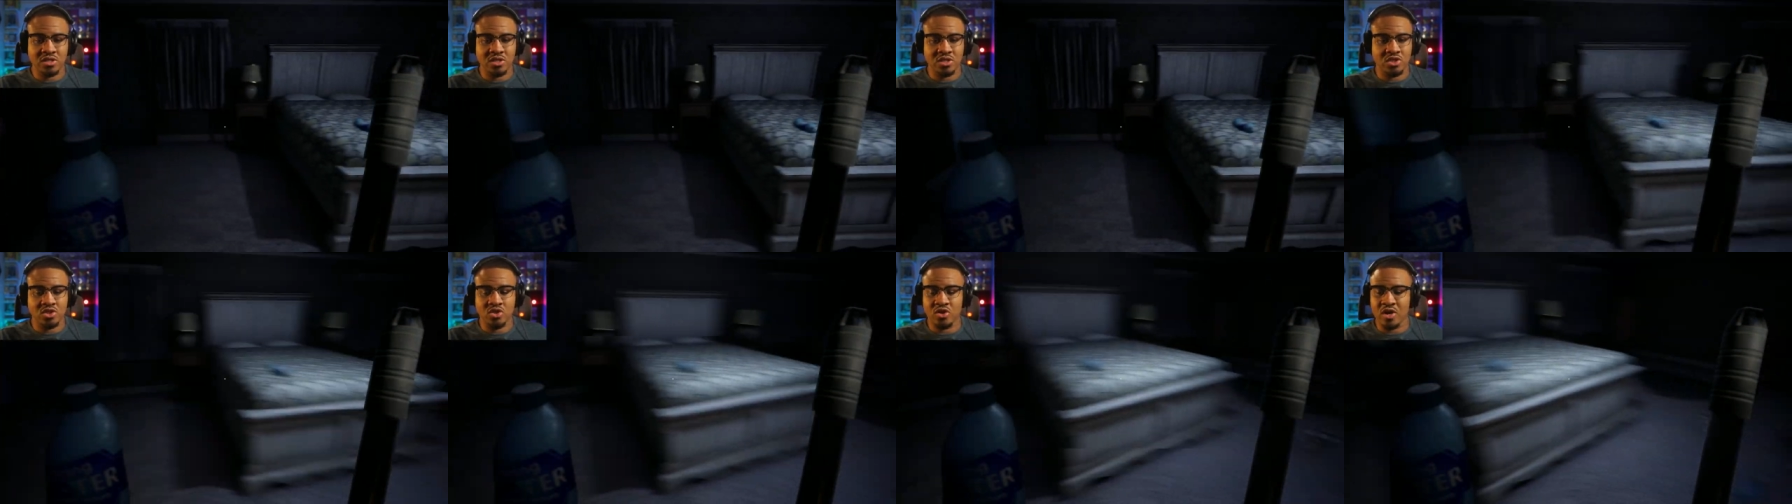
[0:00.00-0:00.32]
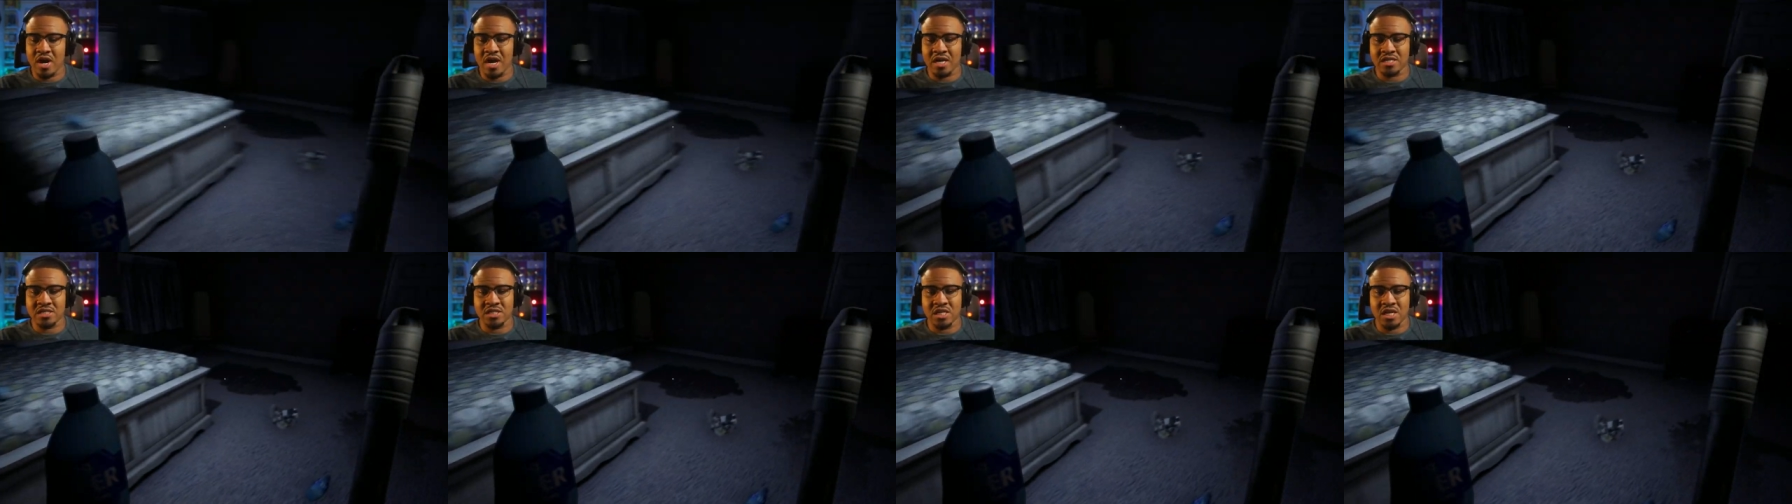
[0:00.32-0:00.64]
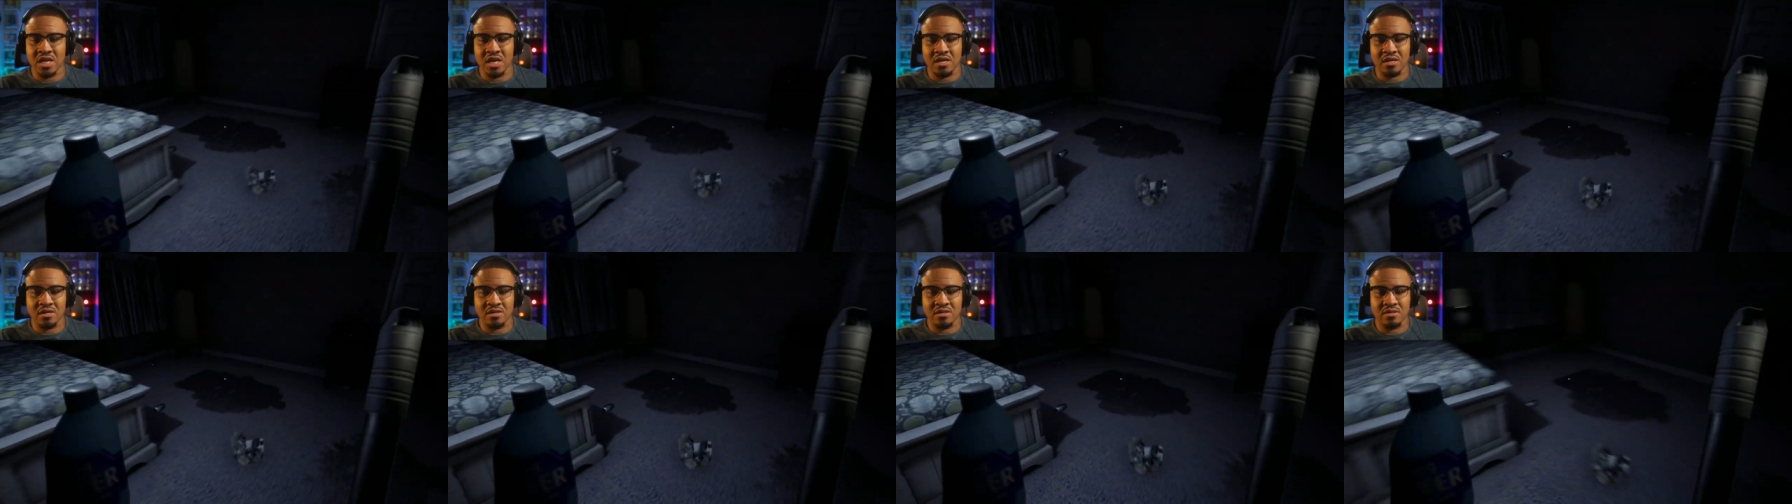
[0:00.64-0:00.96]
the trash
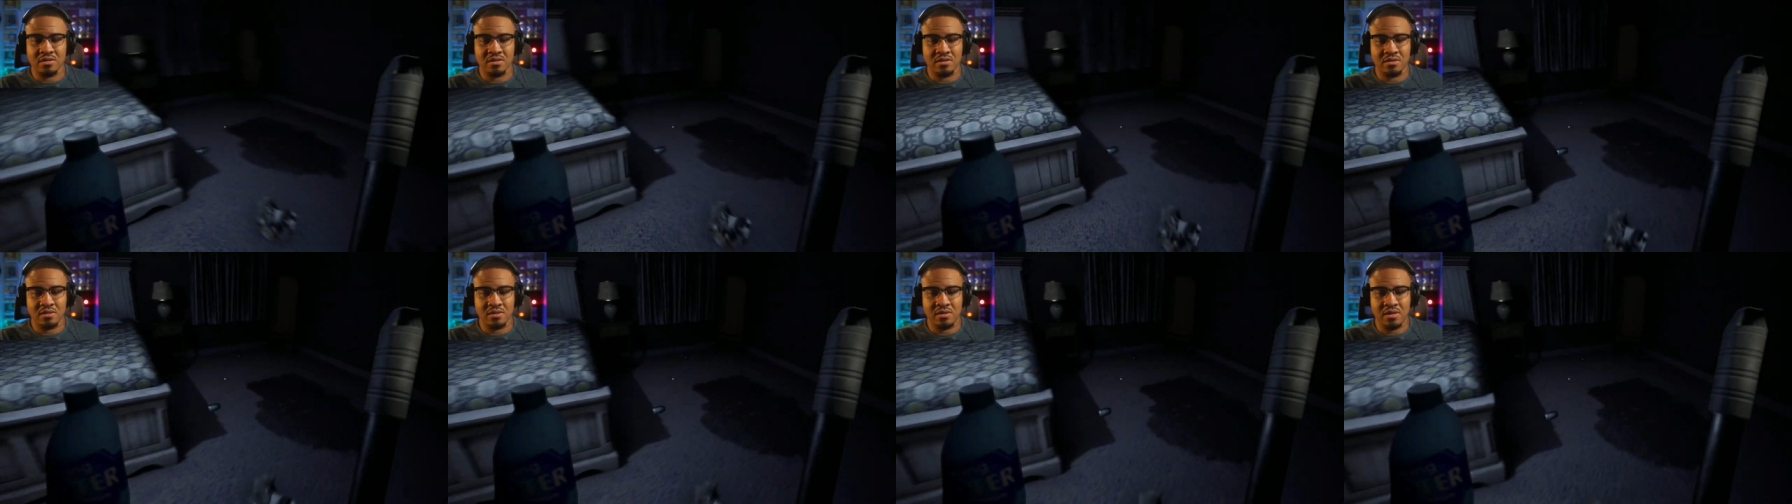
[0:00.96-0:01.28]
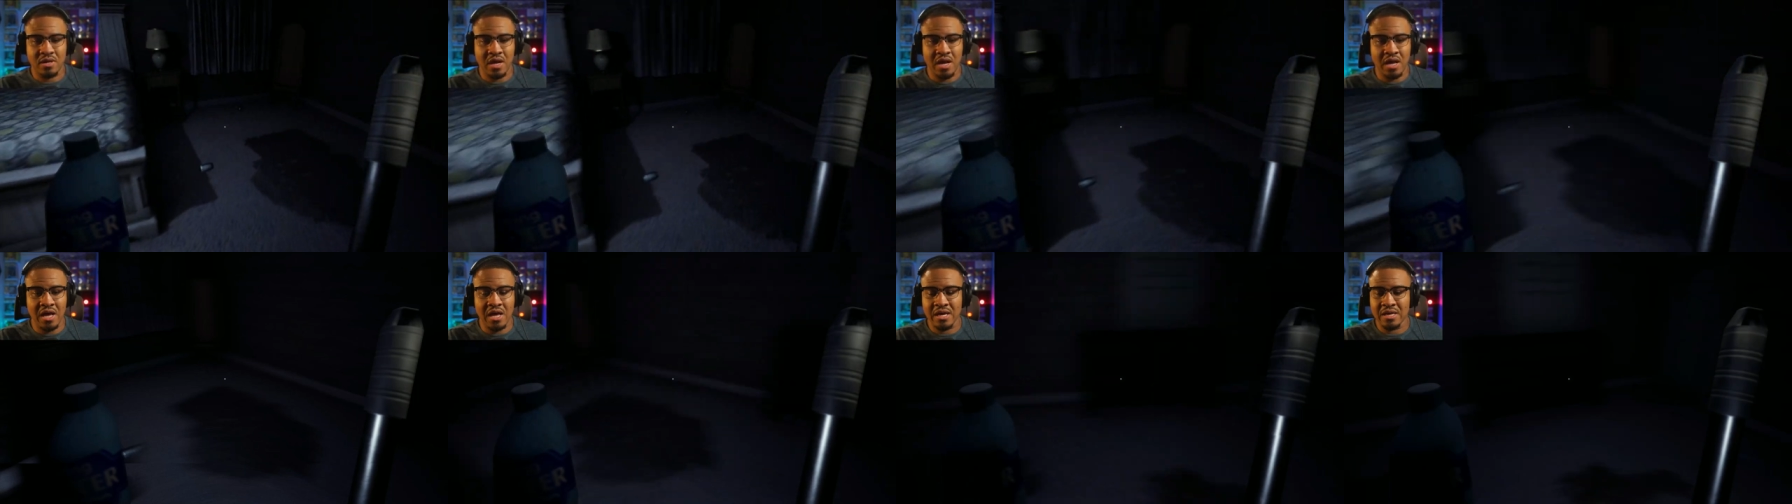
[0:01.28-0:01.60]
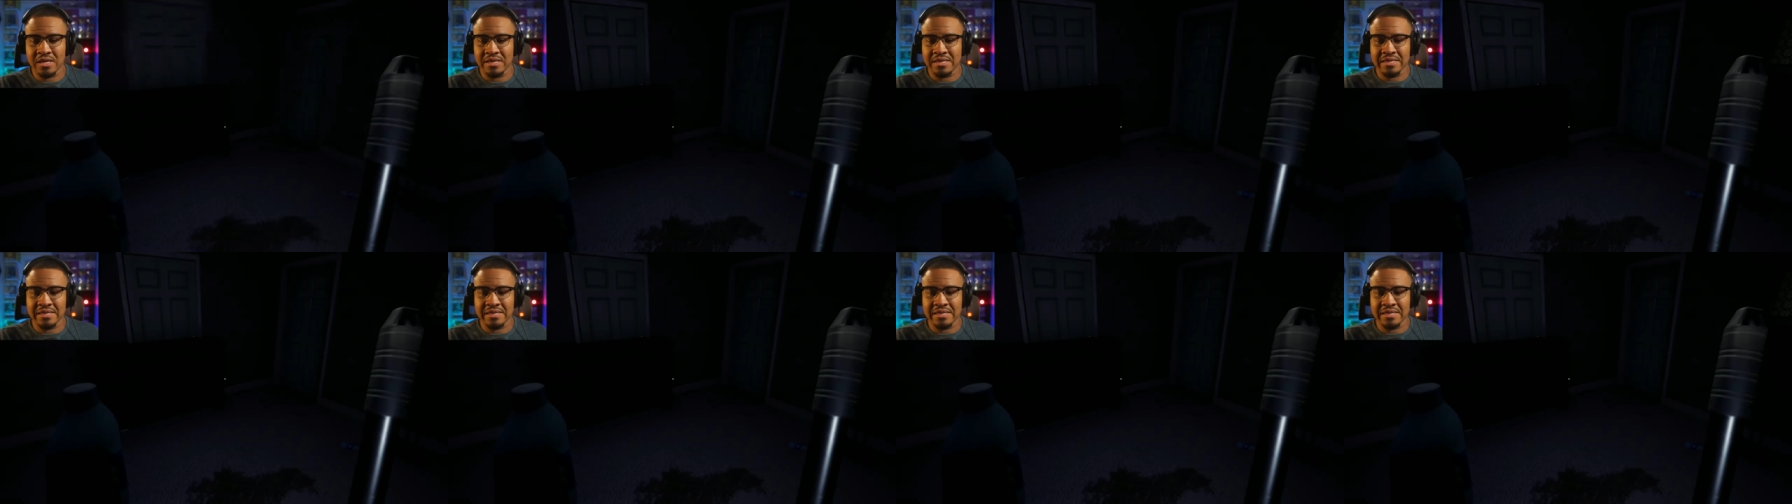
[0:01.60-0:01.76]
can? Huh?